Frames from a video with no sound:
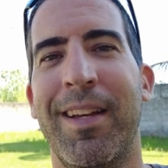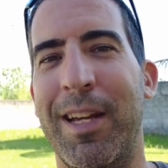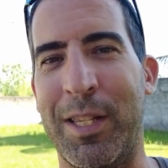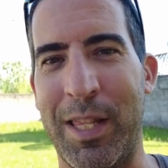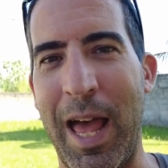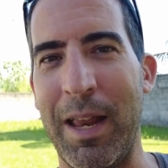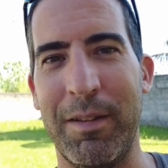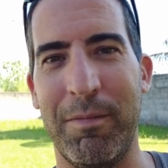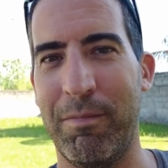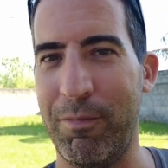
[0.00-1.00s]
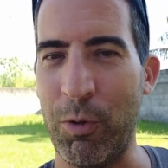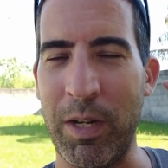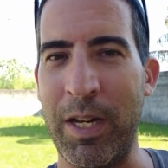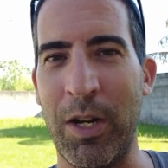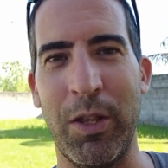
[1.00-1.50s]
It's that you
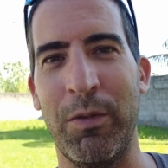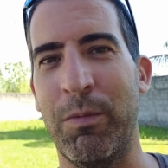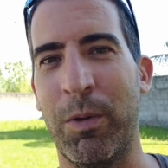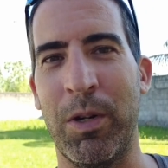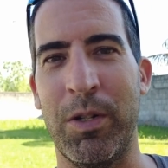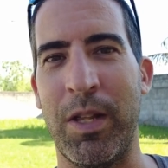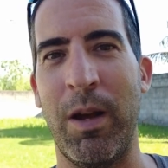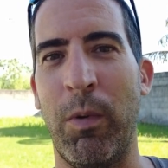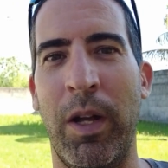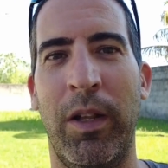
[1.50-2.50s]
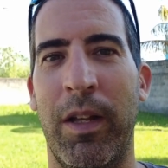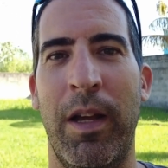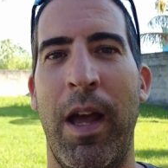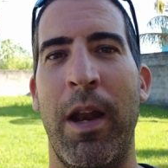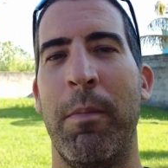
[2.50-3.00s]
can hear the words that well.
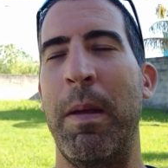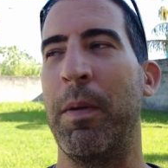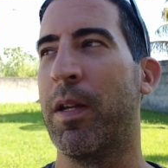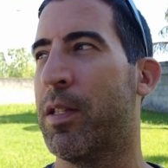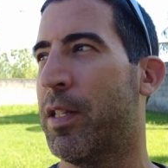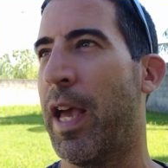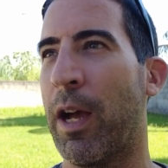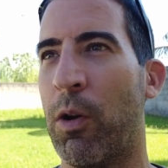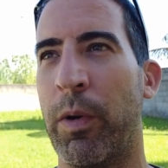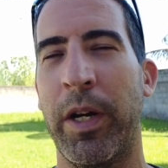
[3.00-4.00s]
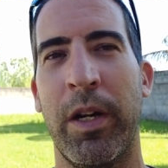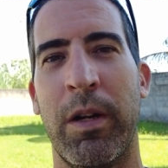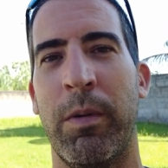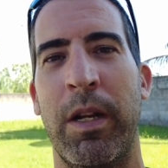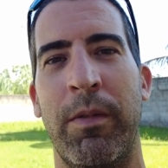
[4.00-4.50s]
I don't know, maybe because of the echo here
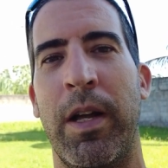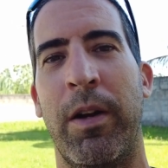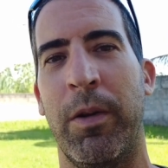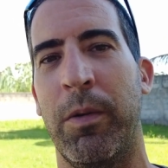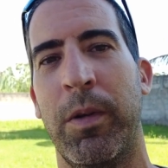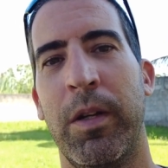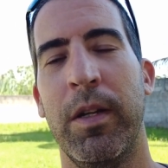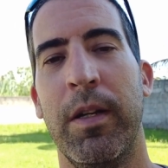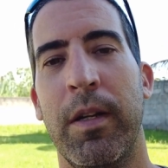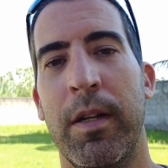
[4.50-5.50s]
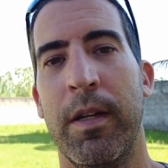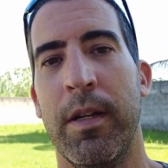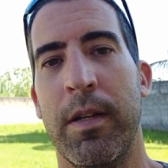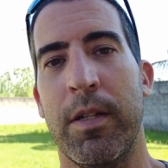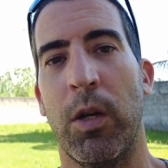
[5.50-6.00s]
or whatever. I don't know.
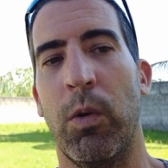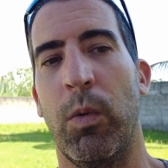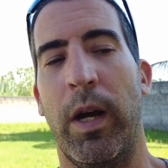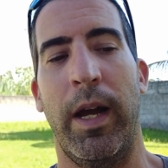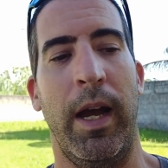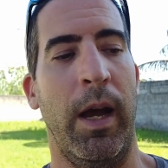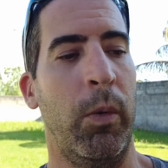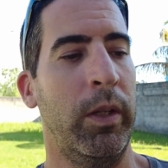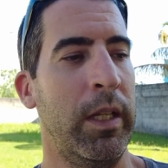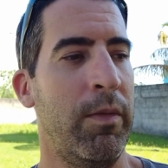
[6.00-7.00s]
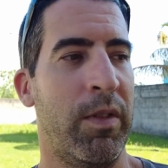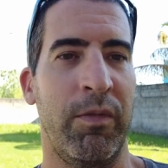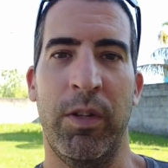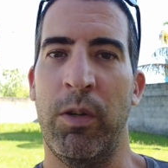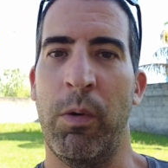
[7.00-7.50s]
So I will leave the
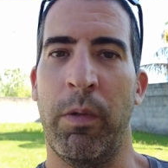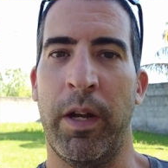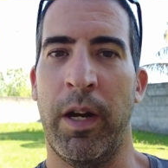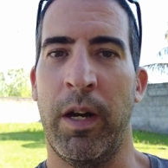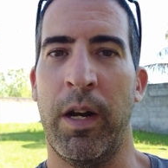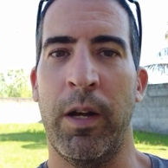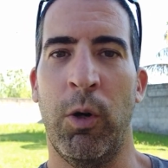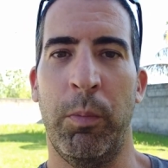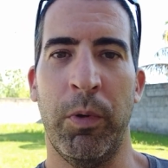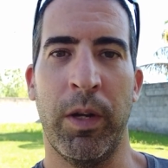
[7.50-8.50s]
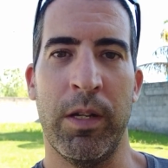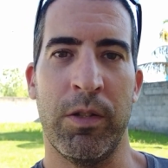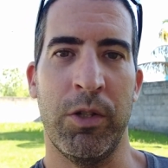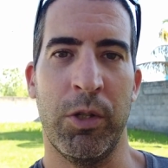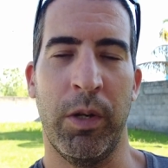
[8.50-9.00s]
video there. I hope you guys
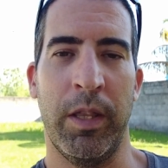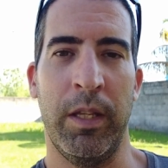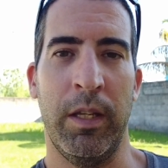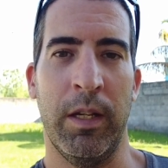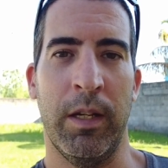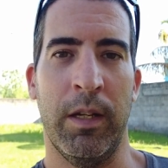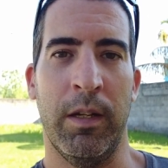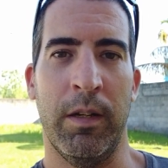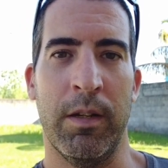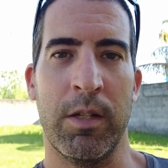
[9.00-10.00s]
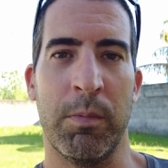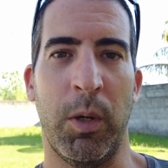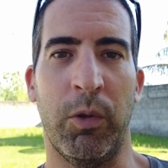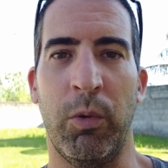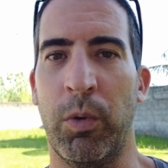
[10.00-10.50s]
enjoyed the
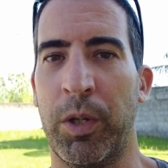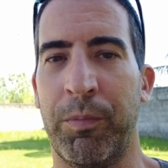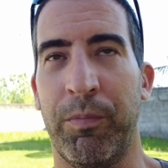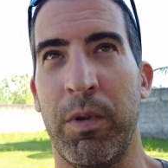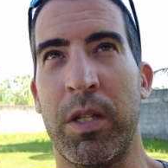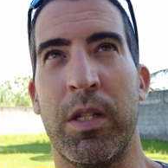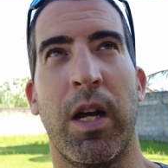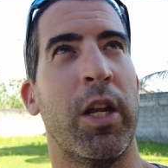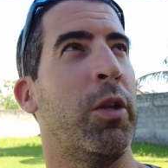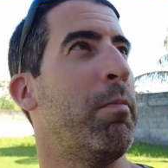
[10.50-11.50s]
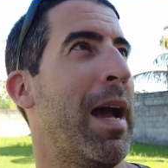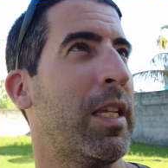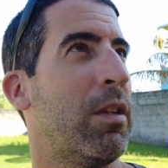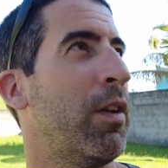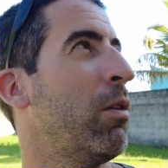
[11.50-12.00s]
small tour. It's not a
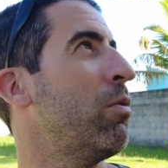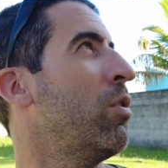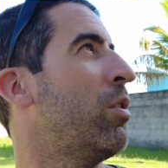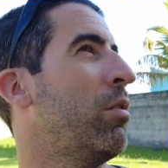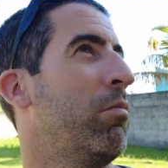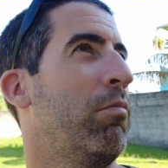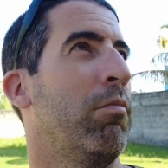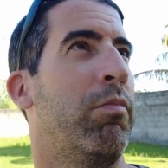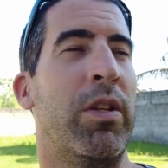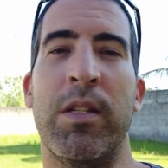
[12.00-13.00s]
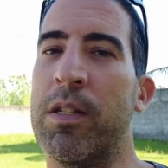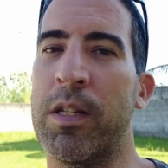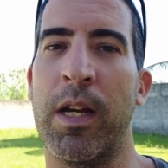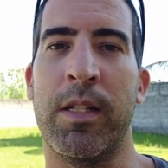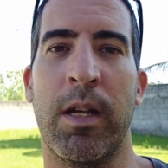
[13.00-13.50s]
massive house. It's decent
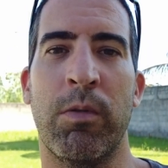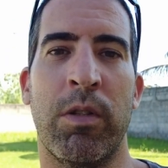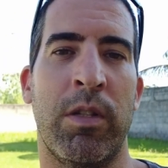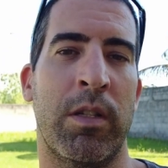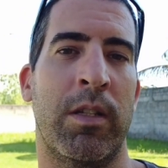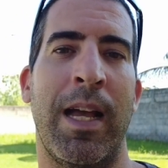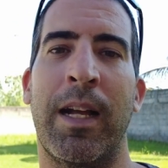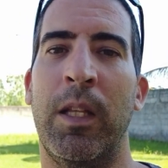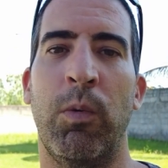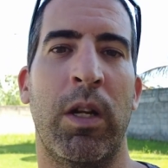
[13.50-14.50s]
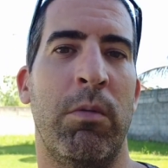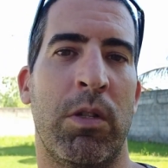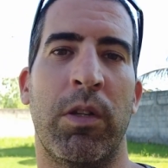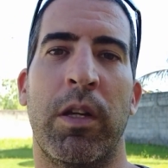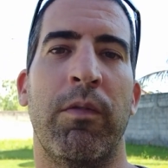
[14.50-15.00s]
sized house. It's exactly what I was
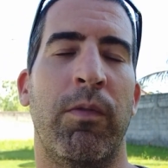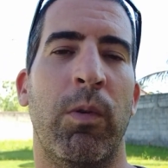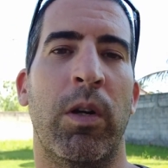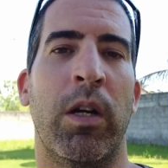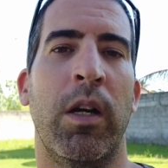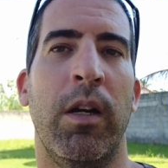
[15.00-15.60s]
looking for.